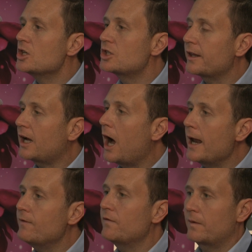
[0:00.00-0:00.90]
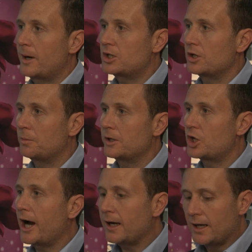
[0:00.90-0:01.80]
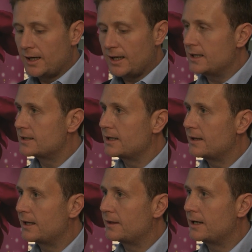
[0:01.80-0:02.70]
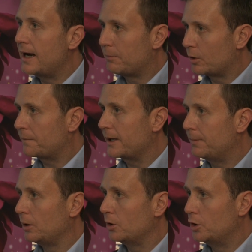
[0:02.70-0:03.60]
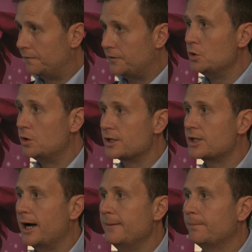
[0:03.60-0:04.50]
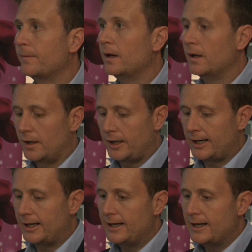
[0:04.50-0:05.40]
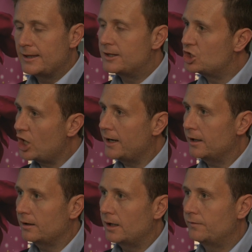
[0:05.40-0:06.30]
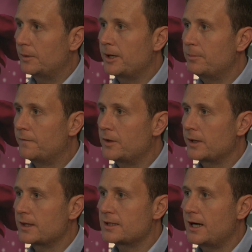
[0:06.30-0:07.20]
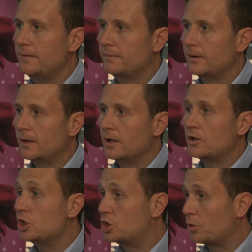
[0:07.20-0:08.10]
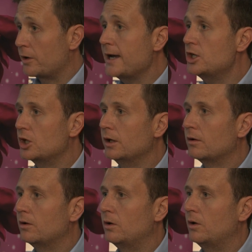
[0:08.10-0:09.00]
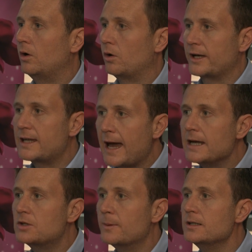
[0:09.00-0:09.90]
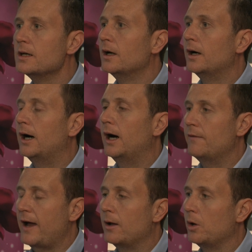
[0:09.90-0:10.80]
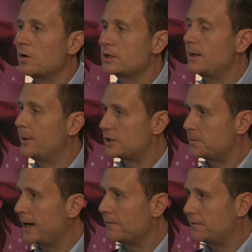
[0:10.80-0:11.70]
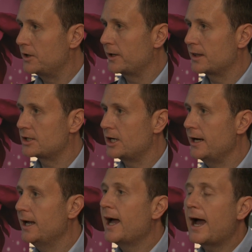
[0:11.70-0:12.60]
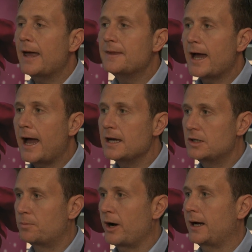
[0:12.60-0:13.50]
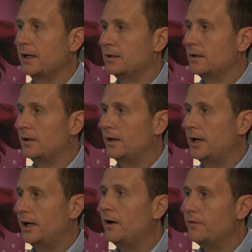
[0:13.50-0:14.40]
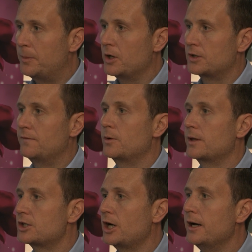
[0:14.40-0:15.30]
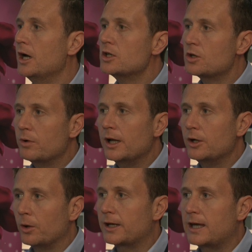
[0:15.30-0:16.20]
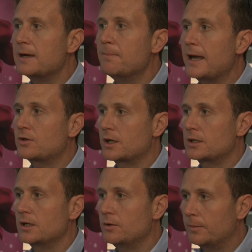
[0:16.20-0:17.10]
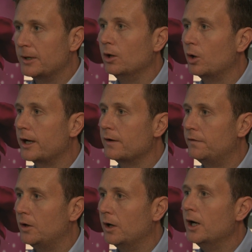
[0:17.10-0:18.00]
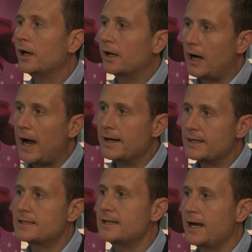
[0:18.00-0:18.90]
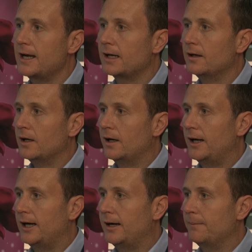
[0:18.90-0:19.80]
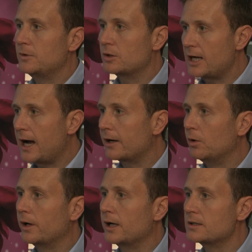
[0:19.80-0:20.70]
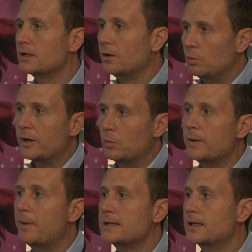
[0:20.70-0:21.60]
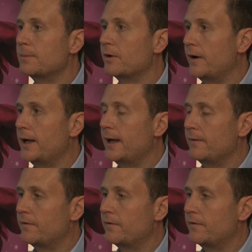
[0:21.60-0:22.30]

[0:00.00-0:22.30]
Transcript: So the kind of information that we track is the number of people who viewed the sign, the gender of the people viewing the sign, the duration or engagement of how long someone spent viewing the sign, and the age bracket of the person viewing the sign. So really all the key metrics that you would be looking for in understanding your target audience, we basically provide that